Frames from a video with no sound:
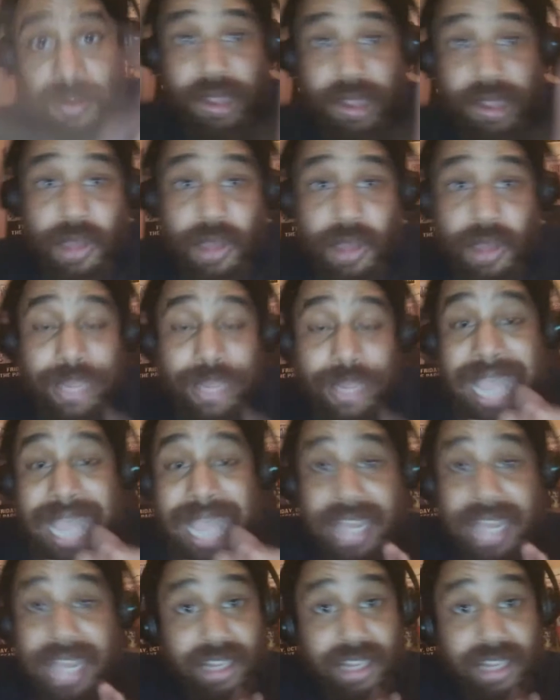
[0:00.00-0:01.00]
We had
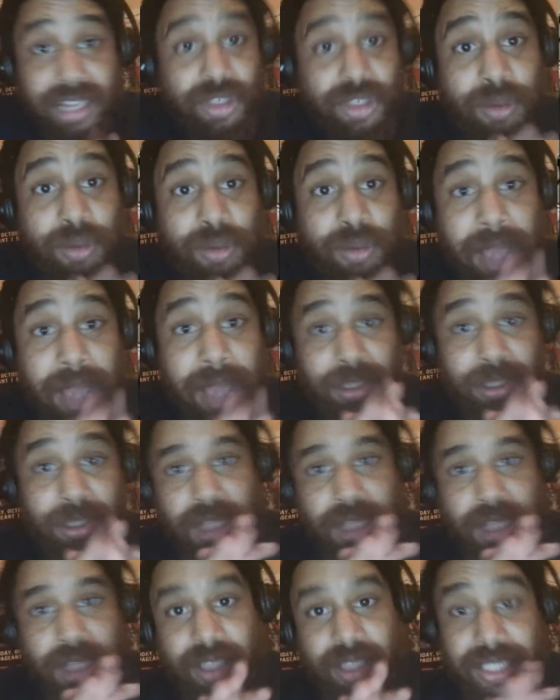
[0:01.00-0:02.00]
a 2 hour
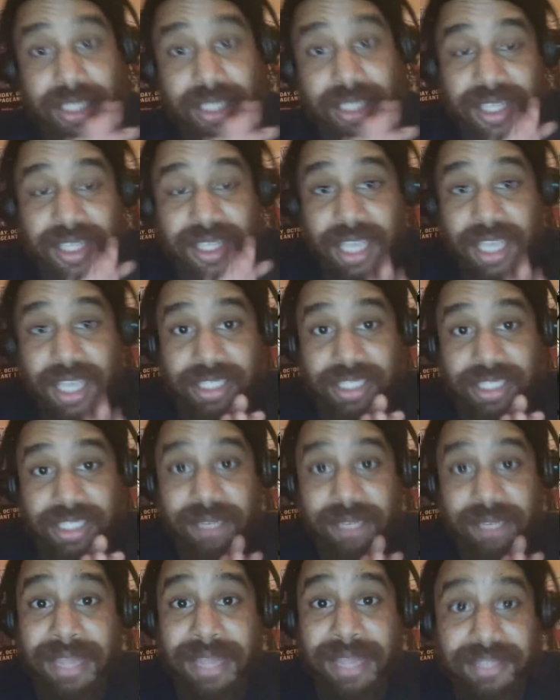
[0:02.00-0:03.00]
long discussion
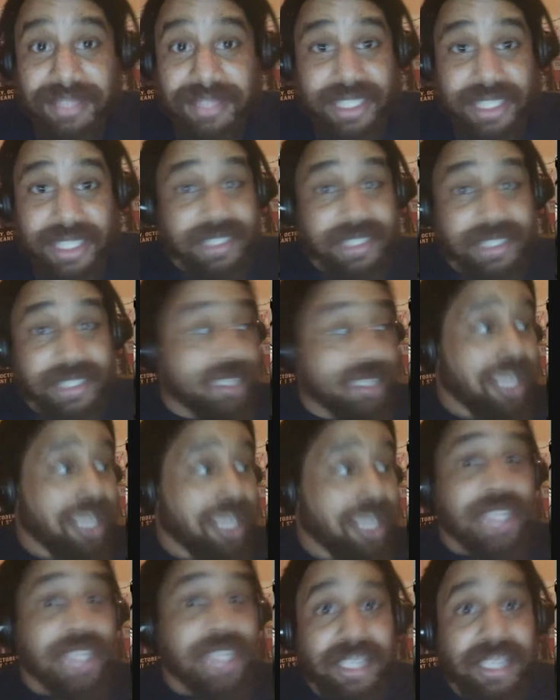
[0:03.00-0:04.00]
about this. And
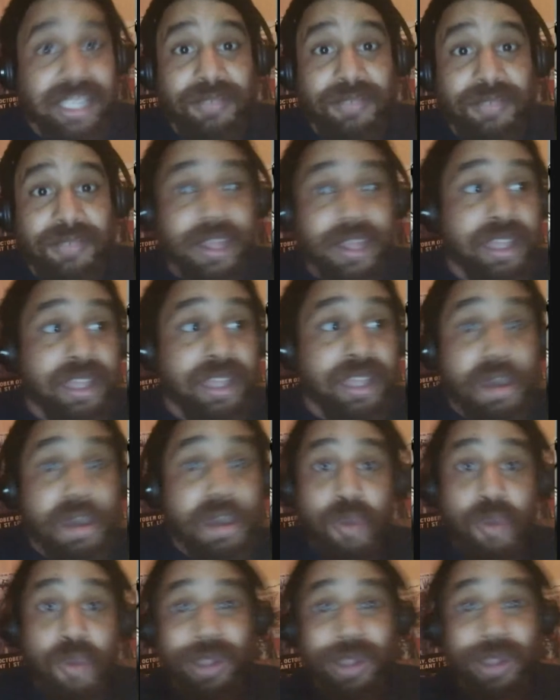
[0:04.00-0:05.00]
guess what?
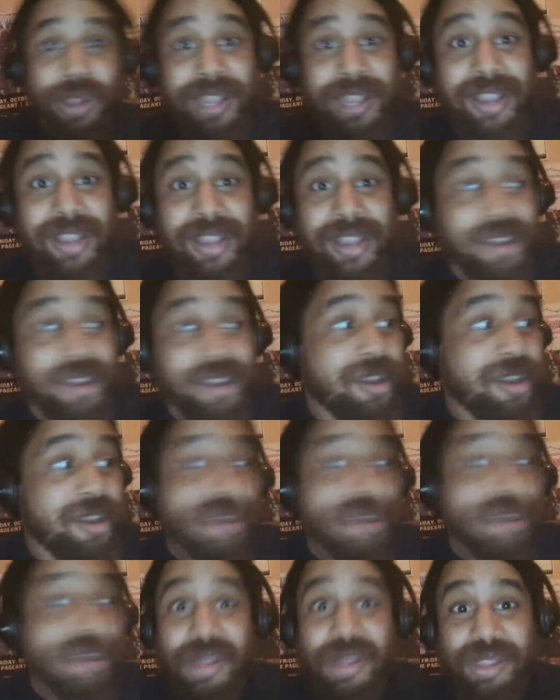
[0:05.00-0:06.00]
We're here
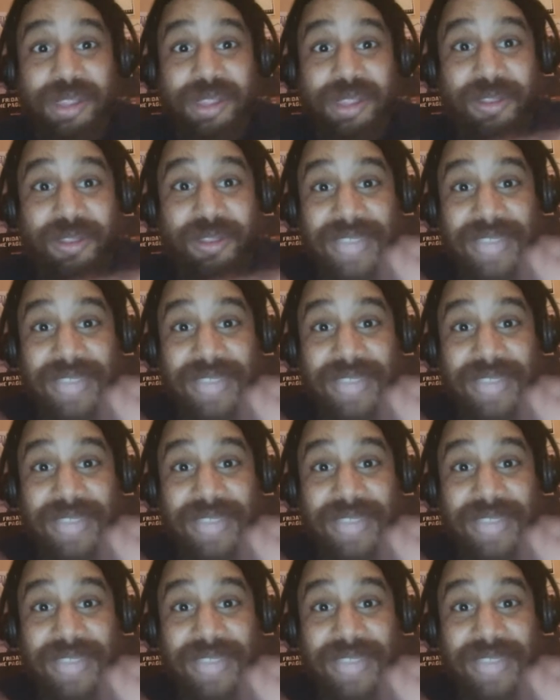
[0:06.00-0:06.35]
3